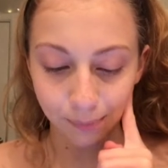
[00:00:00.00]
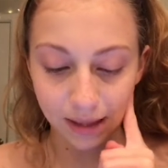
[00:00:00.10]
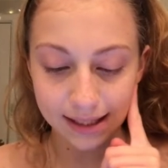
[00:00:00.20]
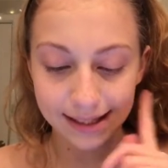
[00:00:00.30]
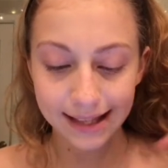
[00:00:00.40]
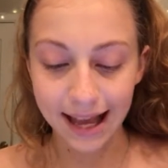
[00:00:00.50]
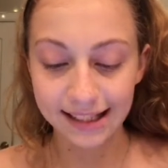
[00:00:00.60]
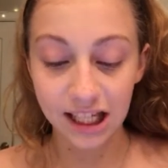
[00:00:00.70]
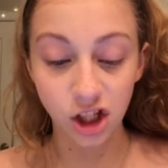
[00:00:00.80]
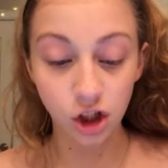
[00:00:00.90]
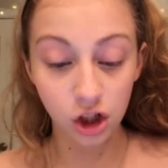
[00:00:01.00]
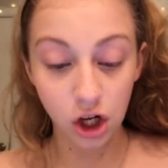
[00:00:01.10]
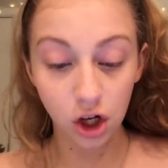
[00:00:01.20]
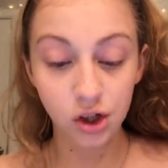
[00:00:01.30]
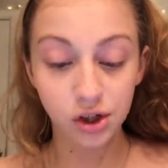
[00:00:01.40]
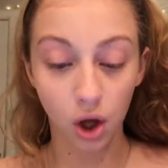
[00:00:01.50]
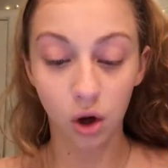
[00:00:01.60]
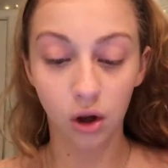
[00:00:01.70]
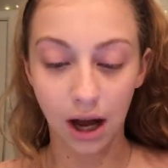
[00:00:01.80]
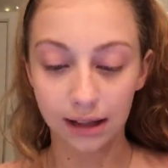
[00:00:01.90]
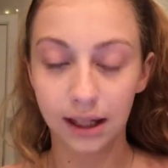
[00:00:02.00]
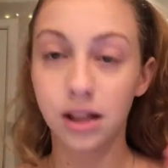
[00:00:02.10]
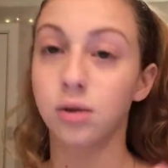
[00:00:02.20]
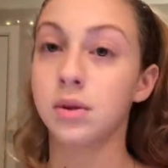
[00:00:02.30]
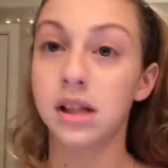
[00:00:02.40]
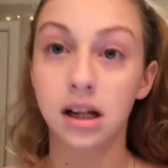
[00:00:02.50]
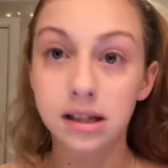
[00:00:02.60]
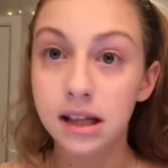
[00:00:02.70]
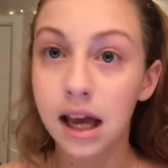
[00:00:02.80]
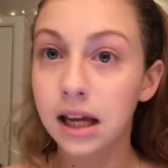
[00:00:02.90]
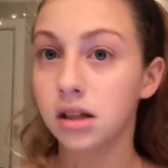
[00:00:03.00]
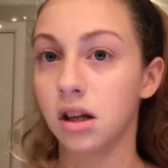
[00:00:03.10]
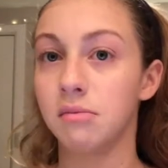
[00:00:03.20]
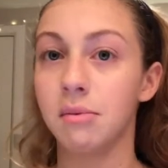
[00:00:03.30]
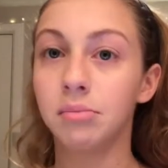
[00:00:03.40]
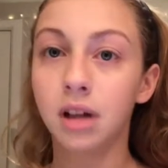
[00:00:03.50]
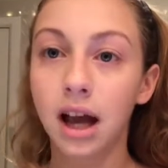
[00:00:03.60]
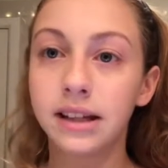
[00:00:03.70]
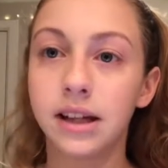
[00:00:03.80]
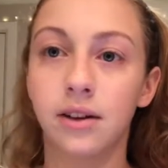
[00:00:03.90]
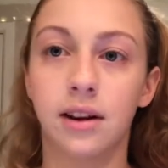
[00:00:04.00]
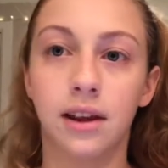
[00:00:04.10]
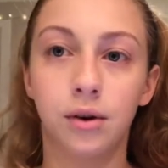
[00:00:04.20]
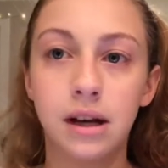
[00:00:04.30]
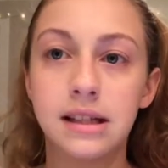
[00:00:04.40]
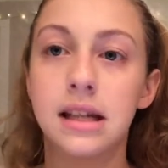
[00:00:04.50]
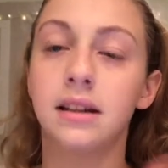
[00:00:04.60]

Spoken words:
It says adds a sheer subtle highlight, so it's not saying it's going to be blinding or anything crazy.